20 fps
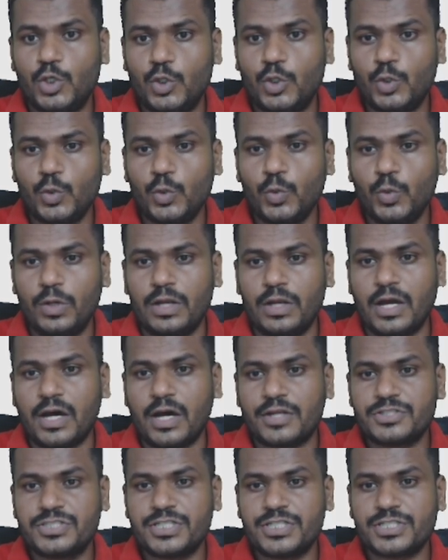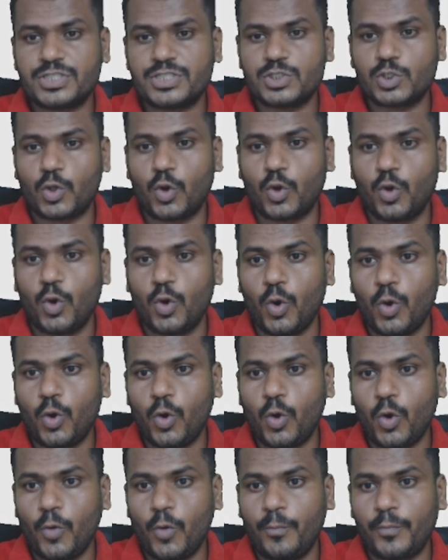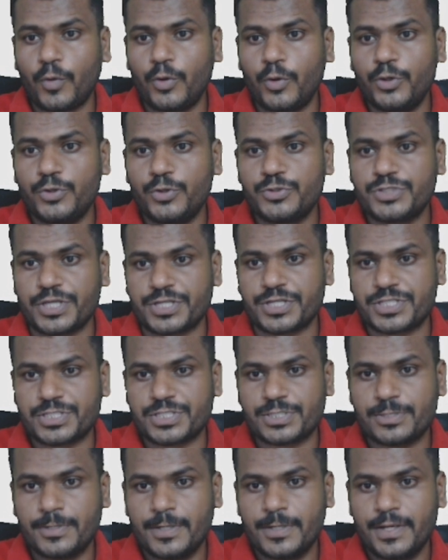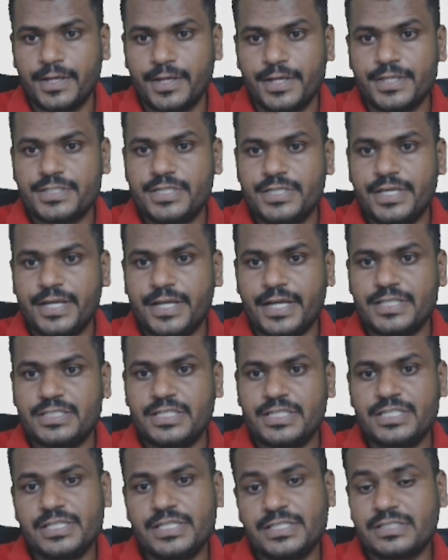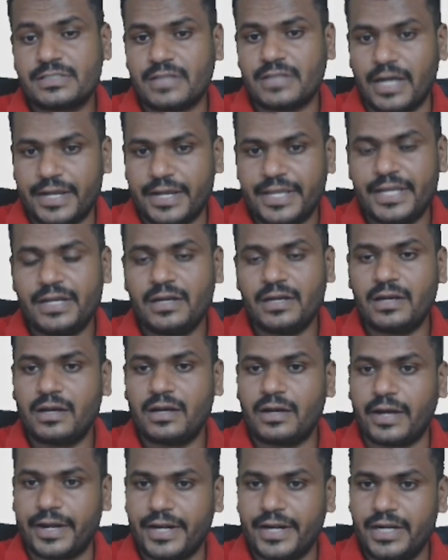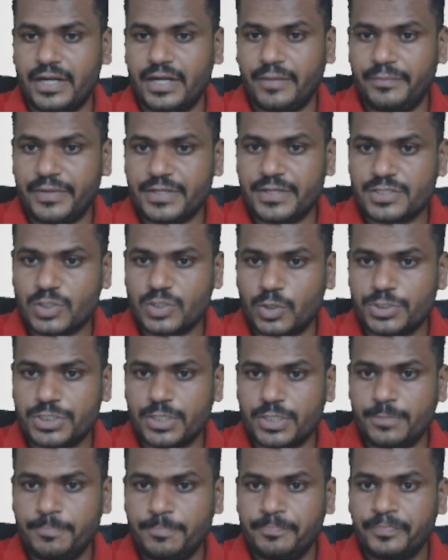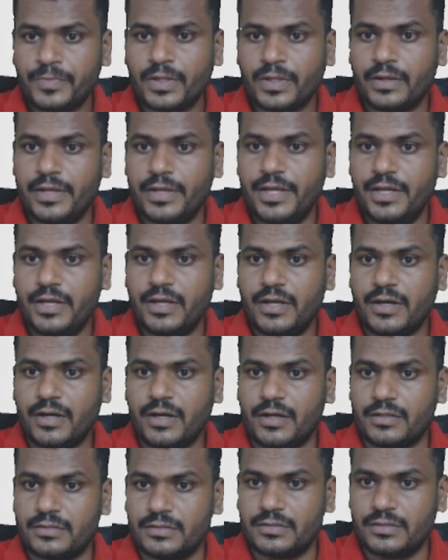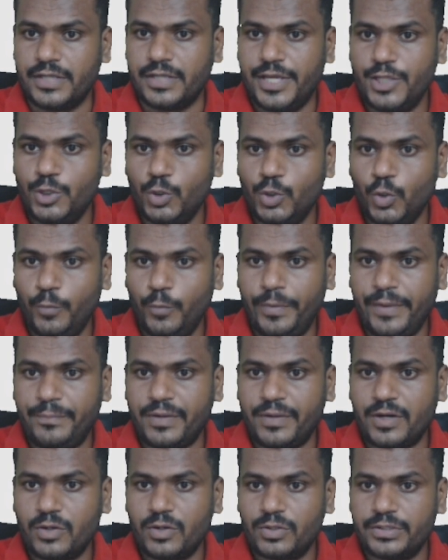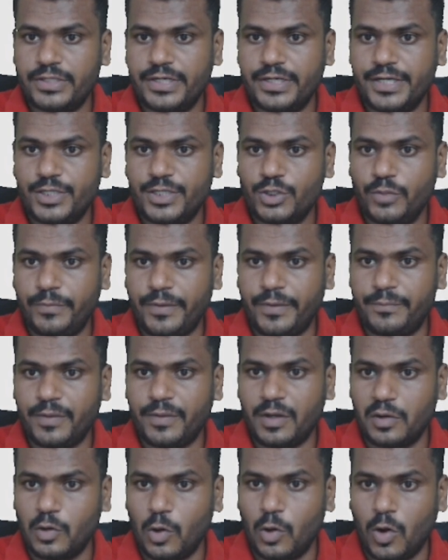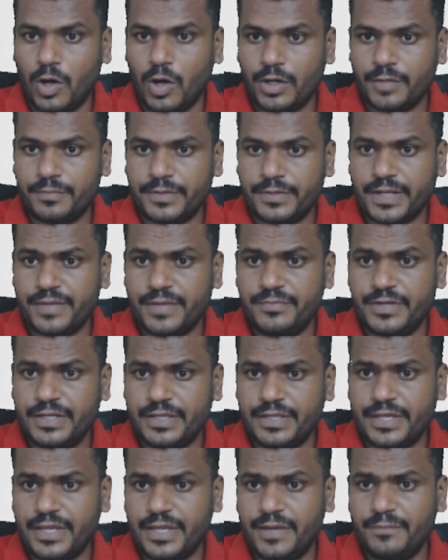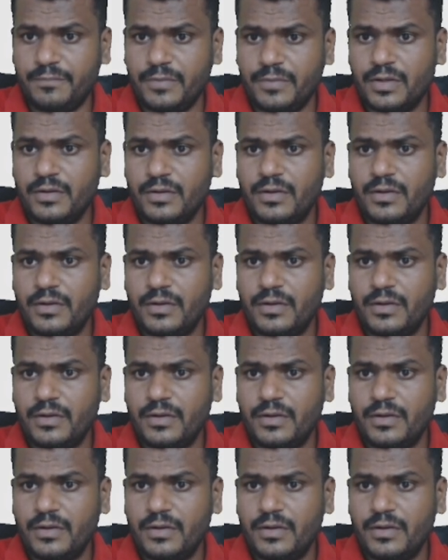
two largest cocoa producers? See guys, this is again current affairs question in Hindu paper, no, the Hindu paper, lot of time it came